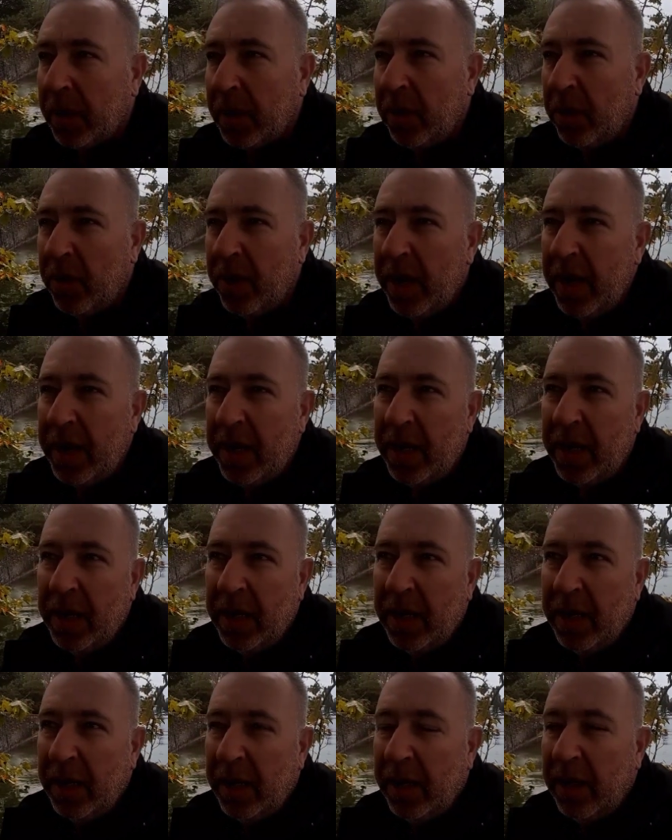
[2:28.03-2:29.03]
Okay,
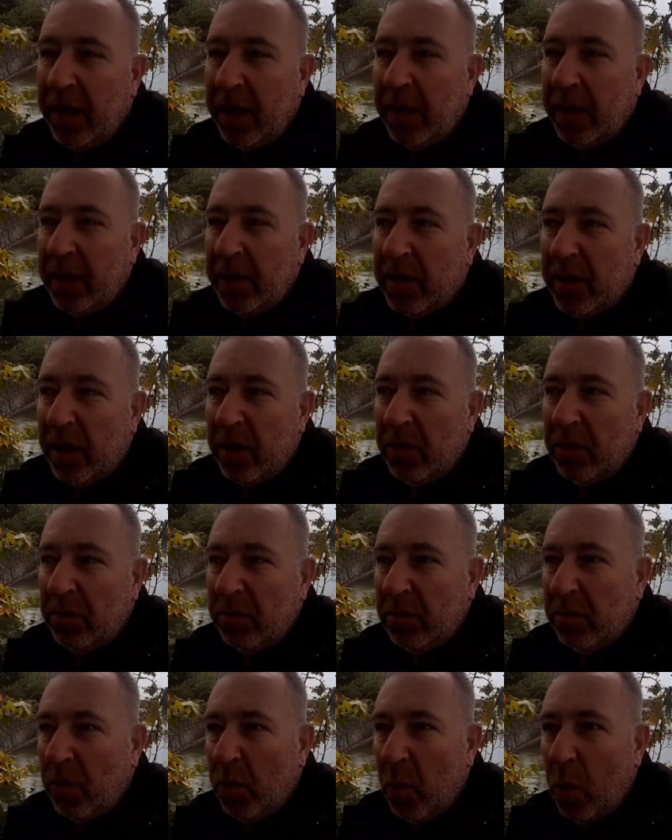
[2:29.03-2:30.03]

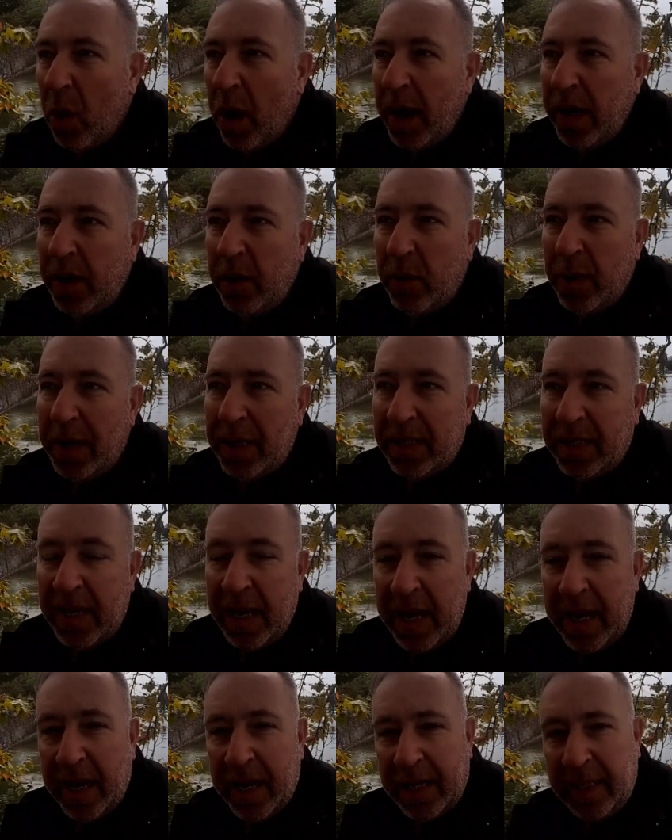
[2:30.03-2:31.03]
so why do I
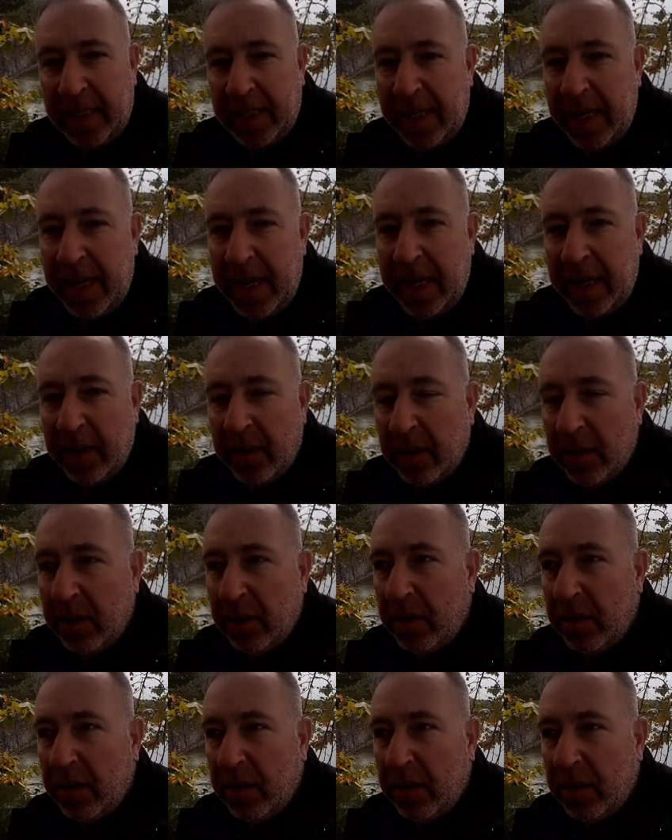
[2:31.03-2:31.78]
say I see